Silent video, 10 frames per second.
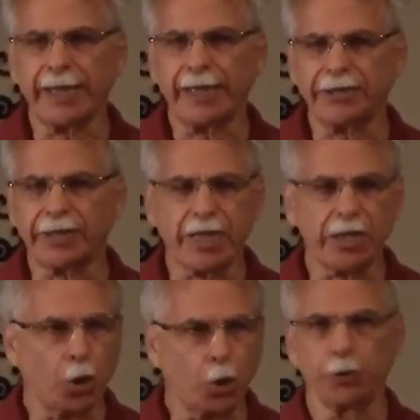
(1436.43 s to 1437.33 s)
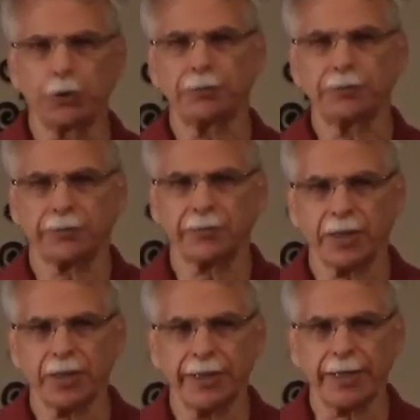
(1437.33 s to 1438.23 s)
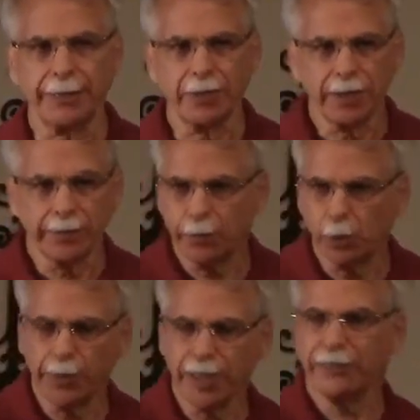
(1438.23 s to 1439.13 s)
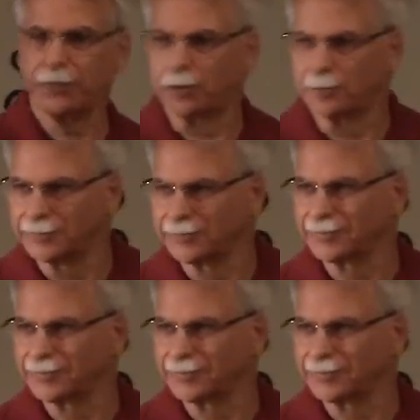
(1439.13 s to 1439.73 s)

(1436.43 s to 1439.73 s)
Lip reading: And as I get older, that becomes more painful.